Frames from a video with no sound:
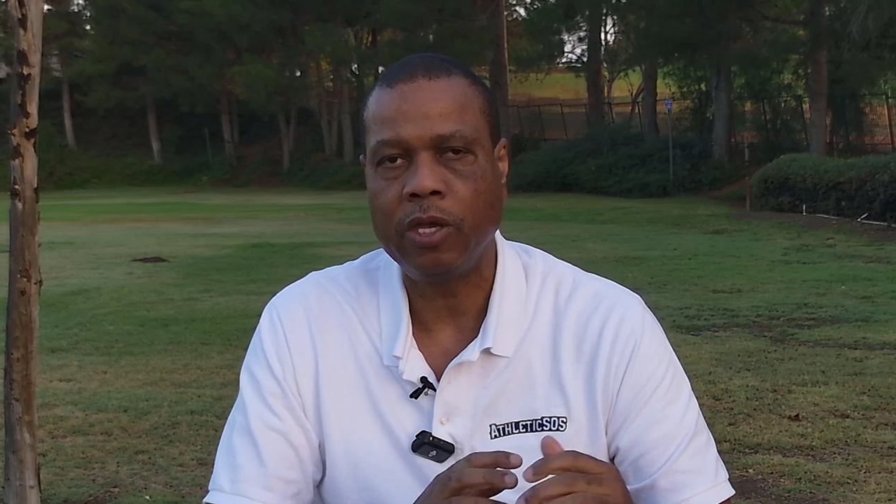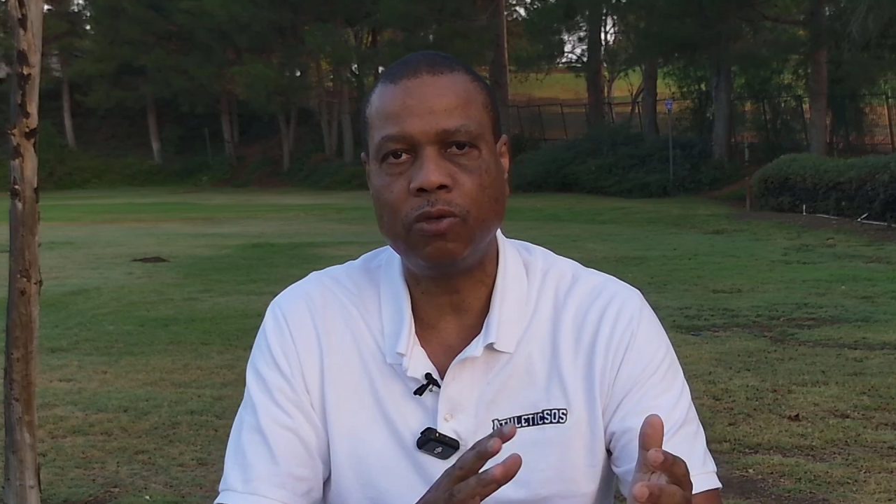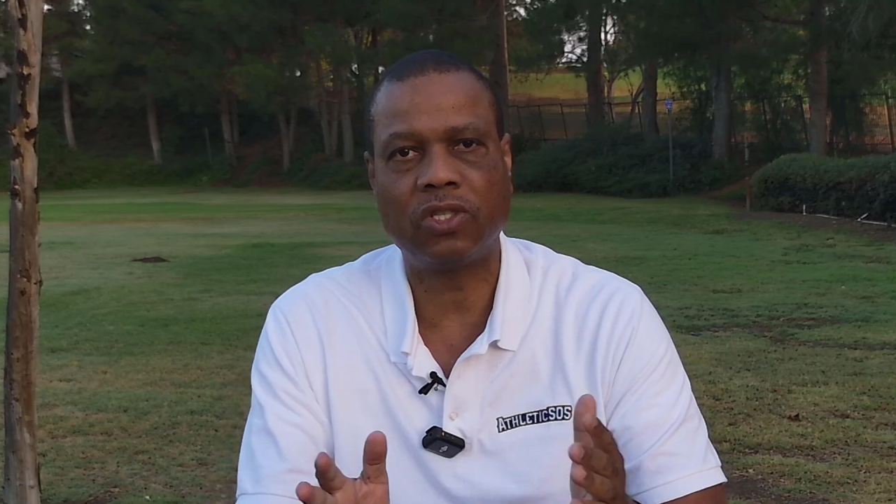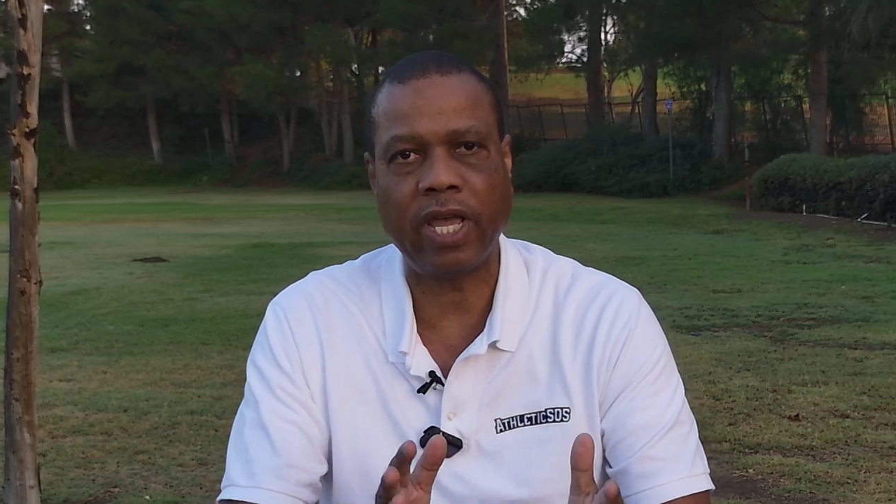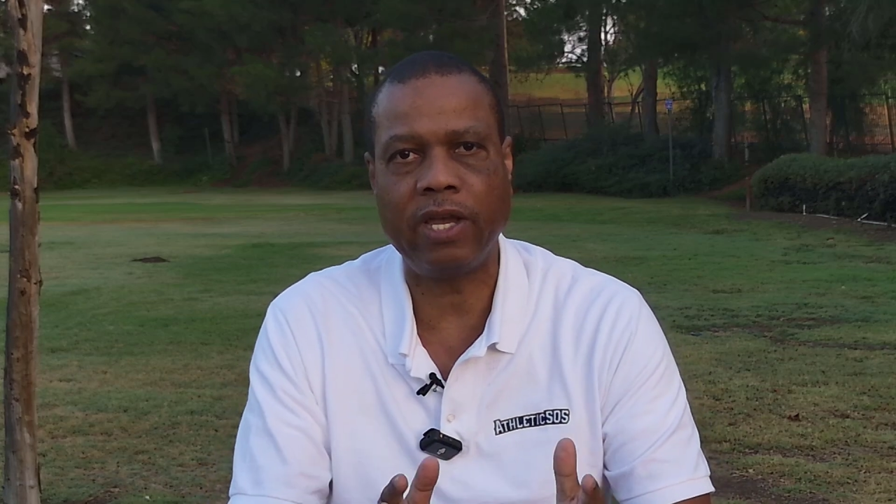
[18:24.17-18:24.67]
You
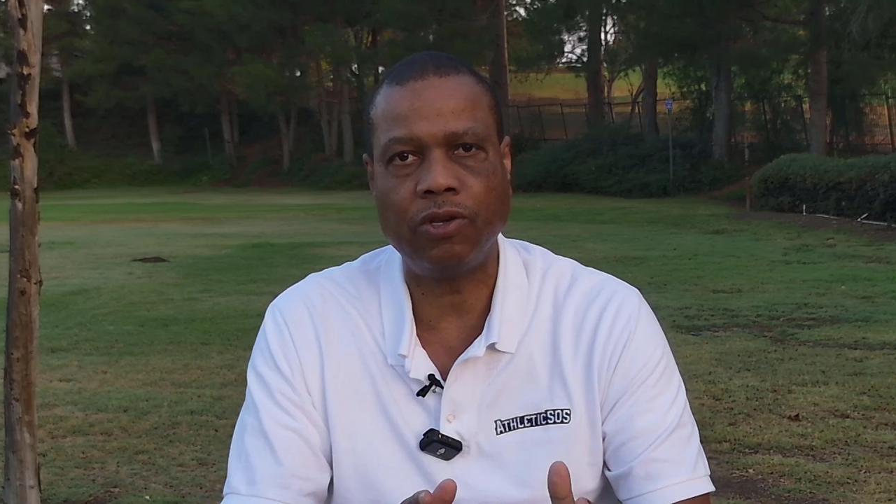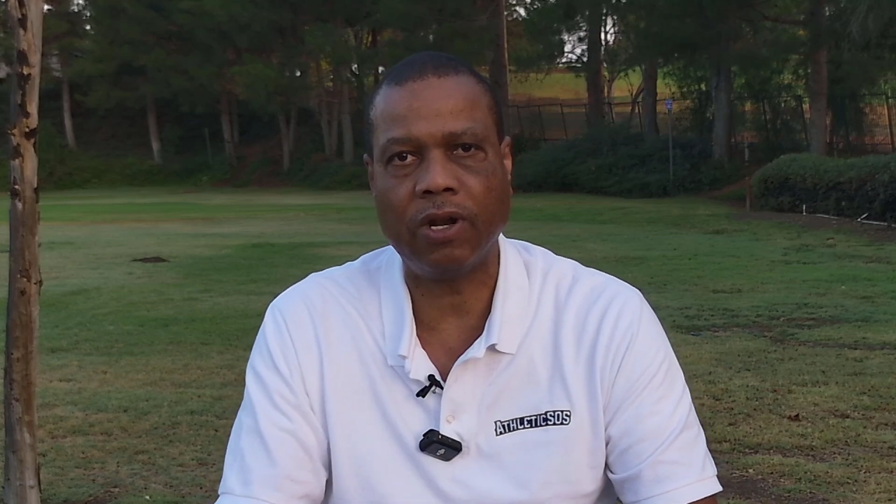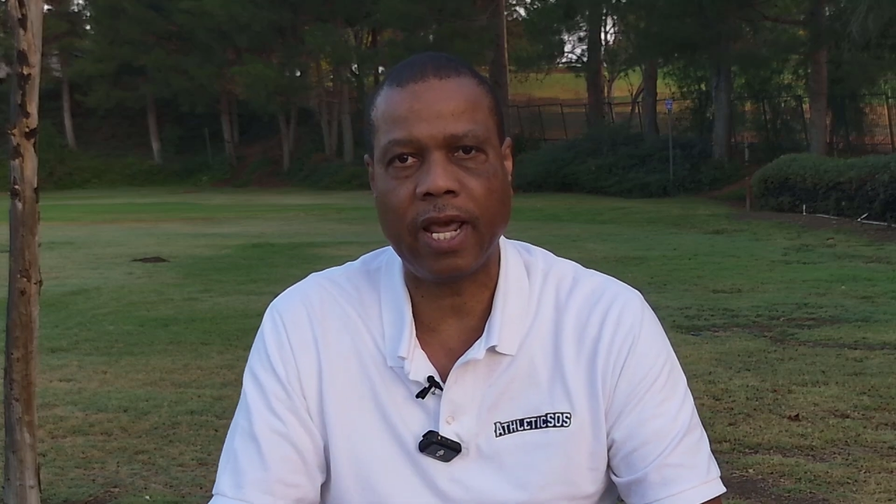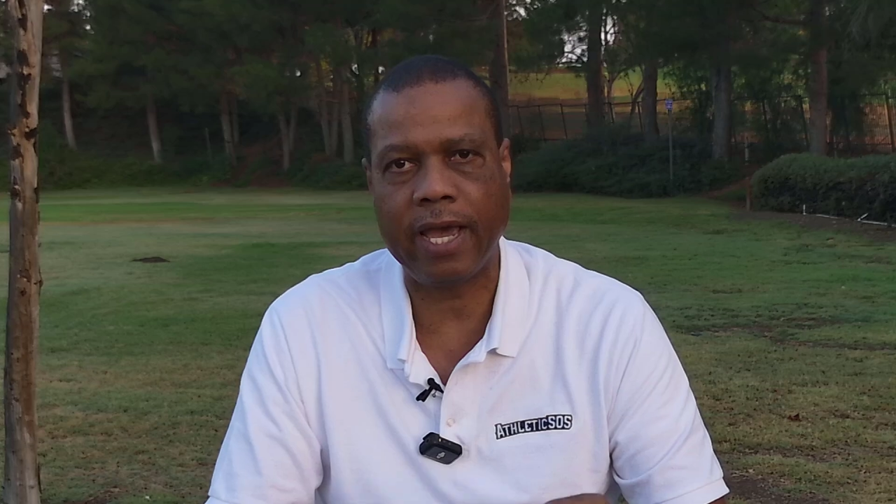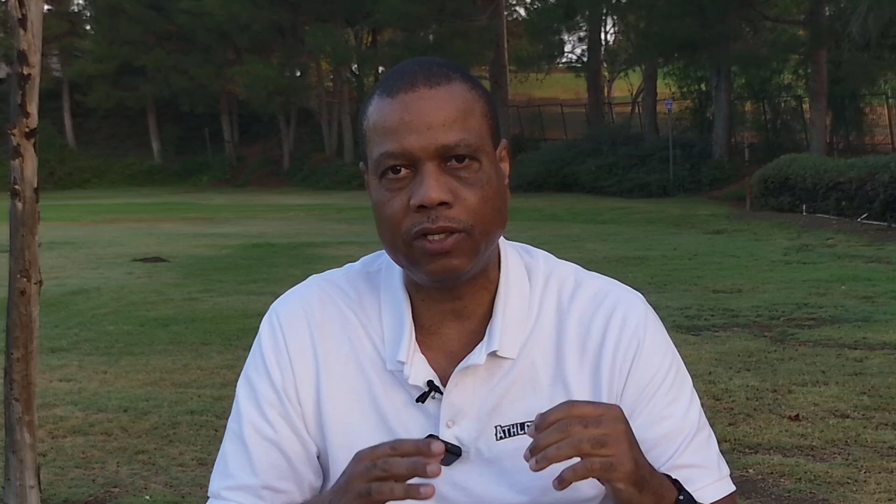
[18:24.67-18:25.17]
stay in your
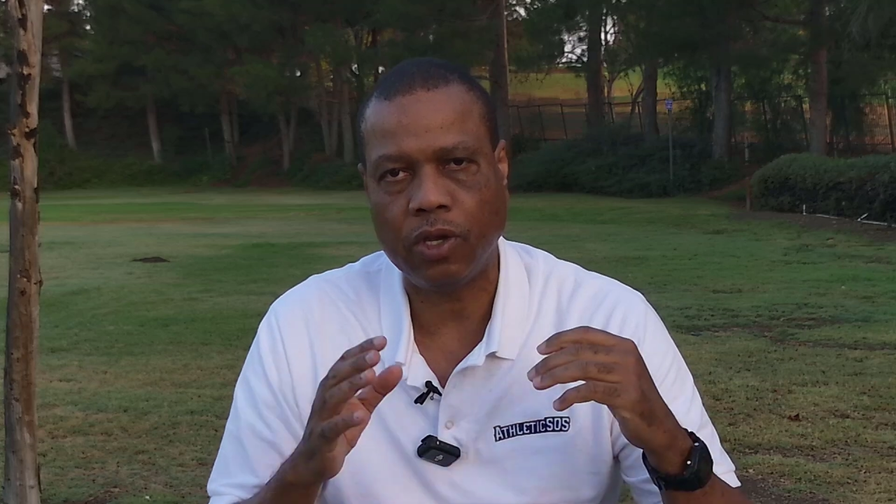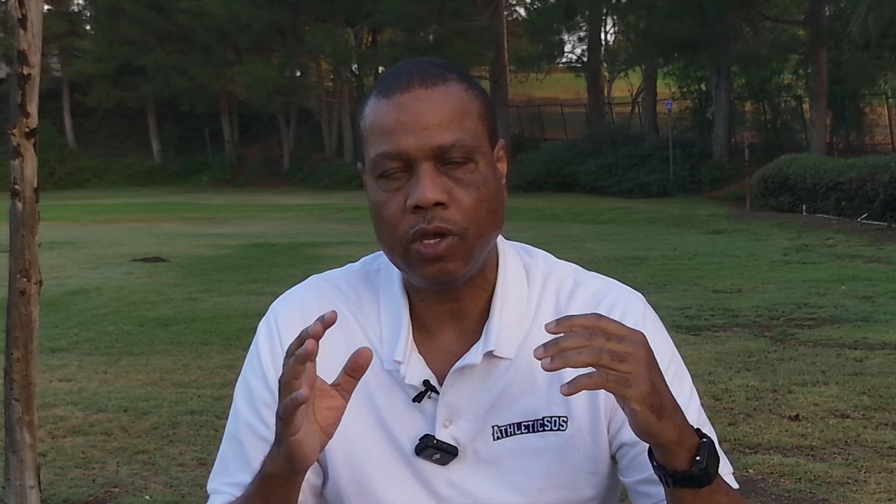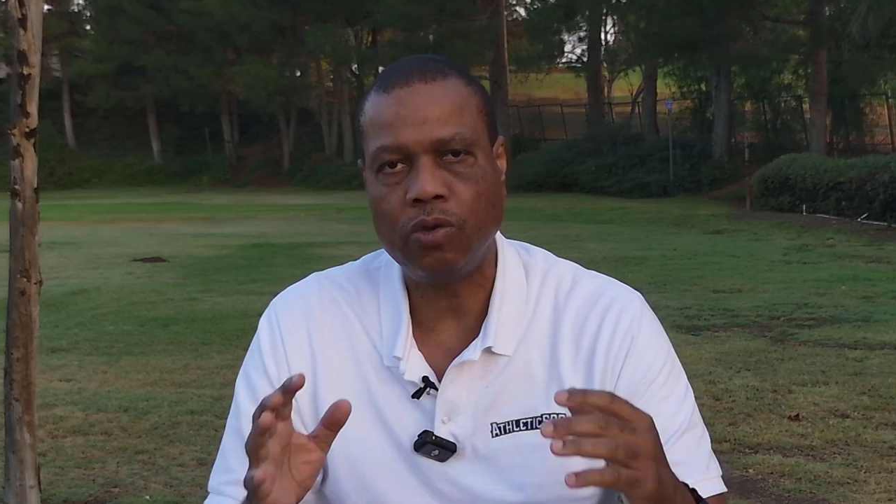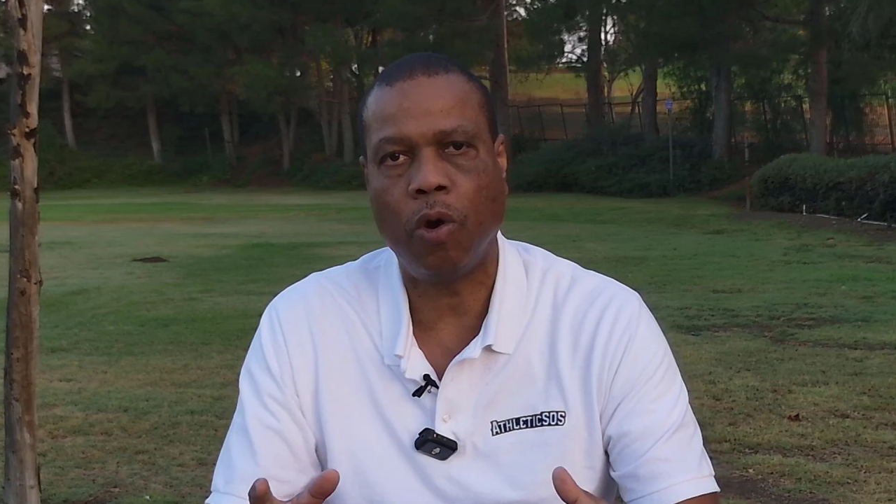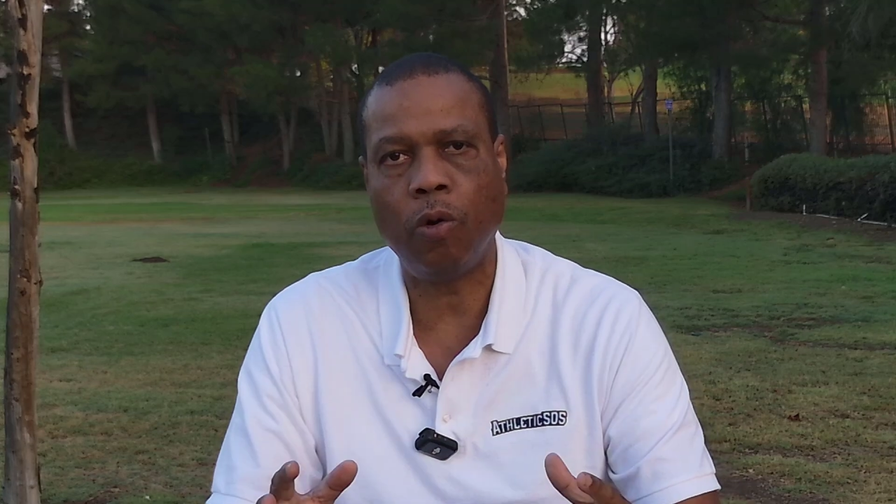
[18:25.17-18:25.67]
lanes,
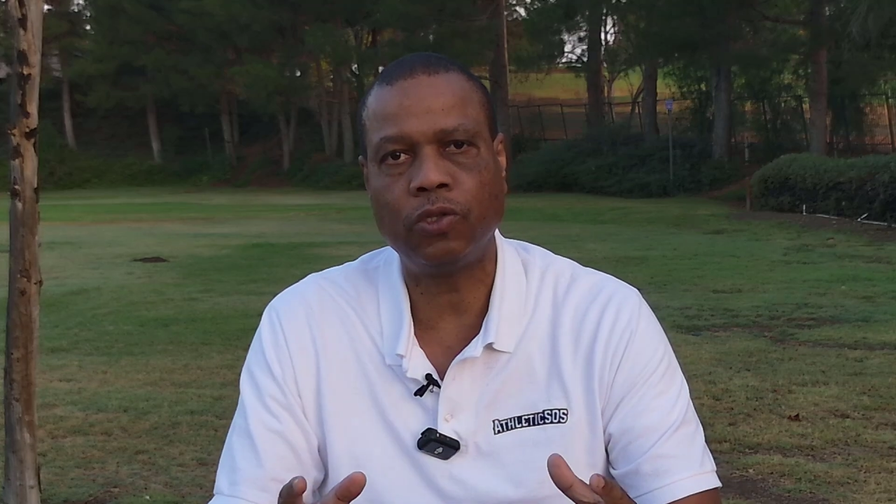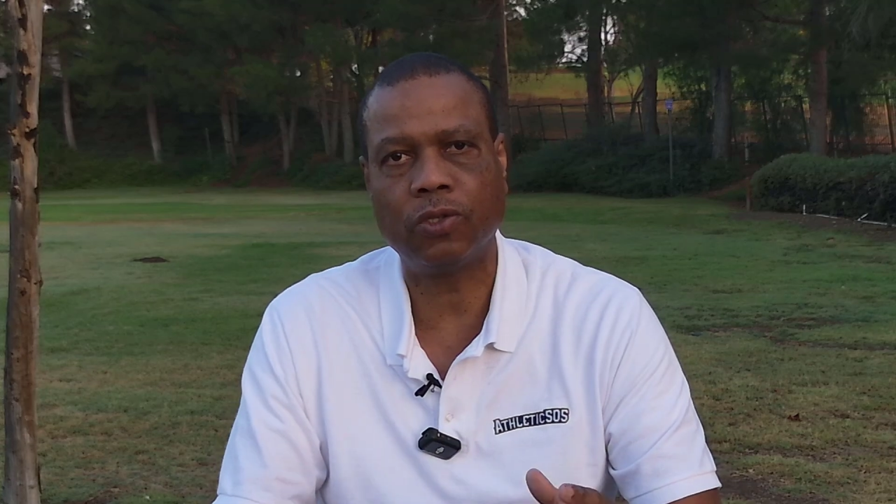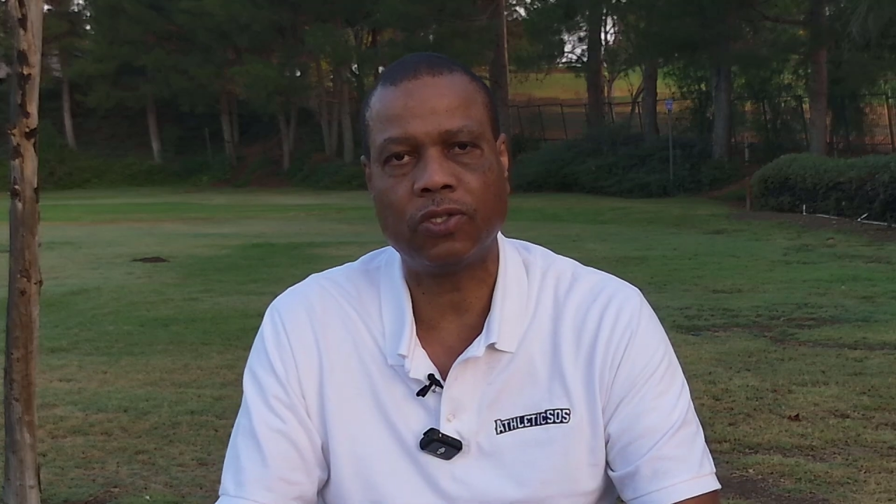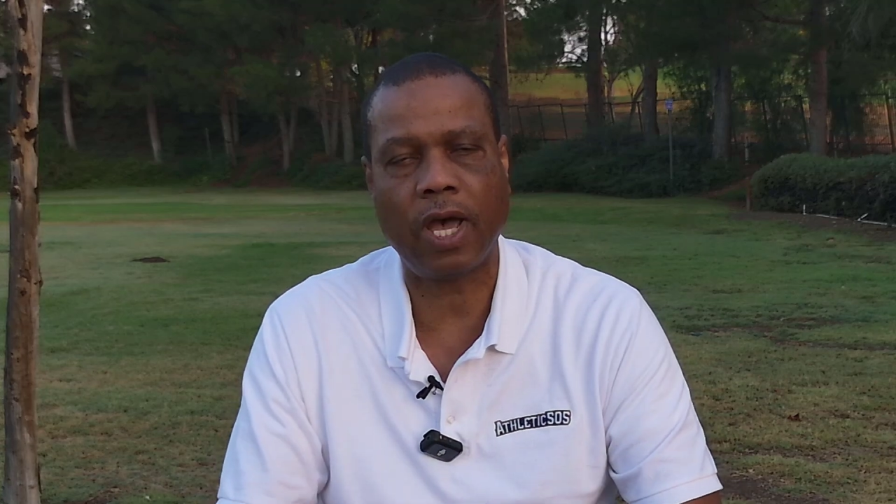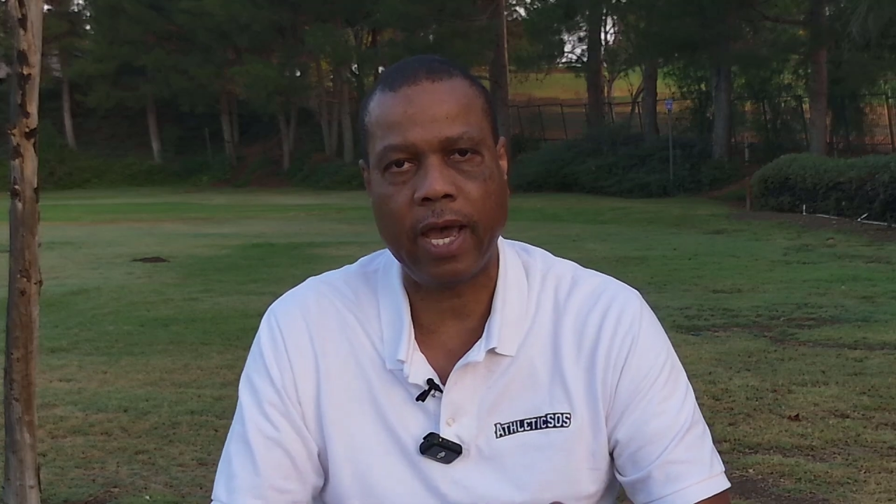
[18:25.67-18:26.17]
you hold
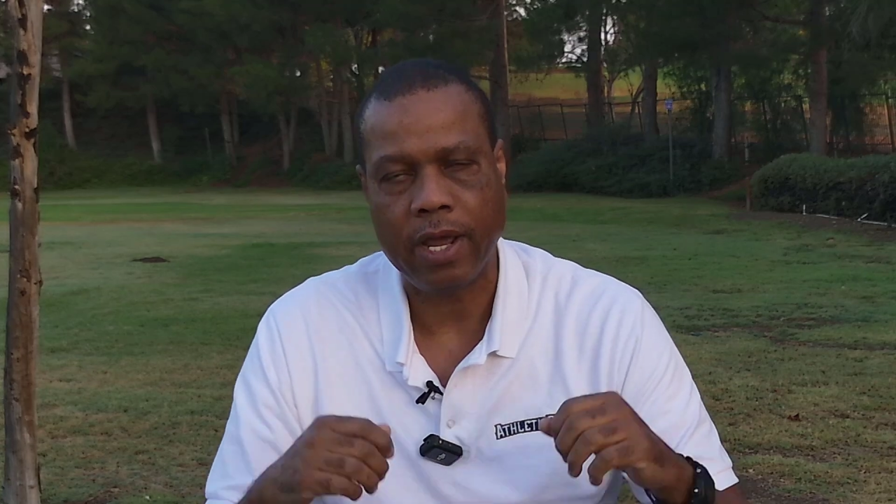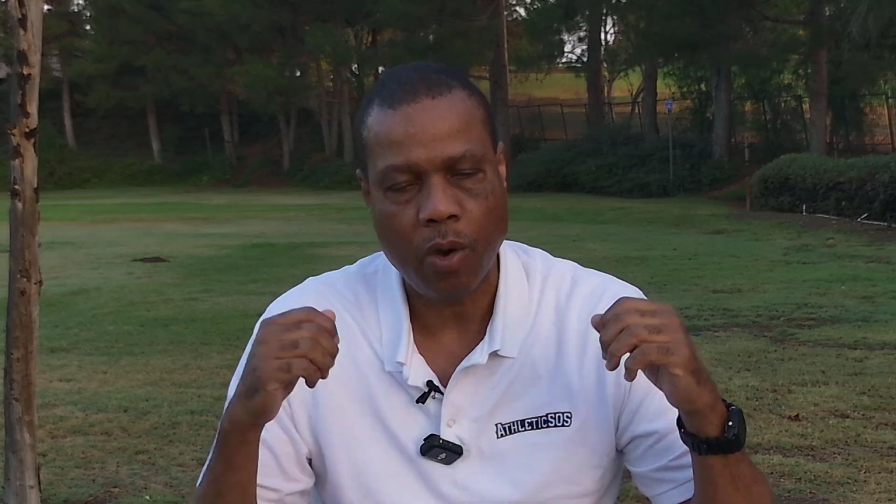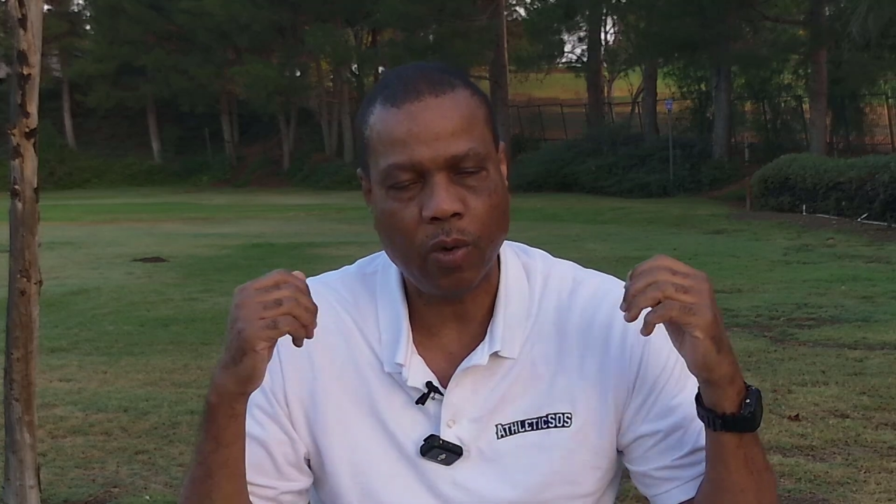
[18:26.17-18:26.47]
your side.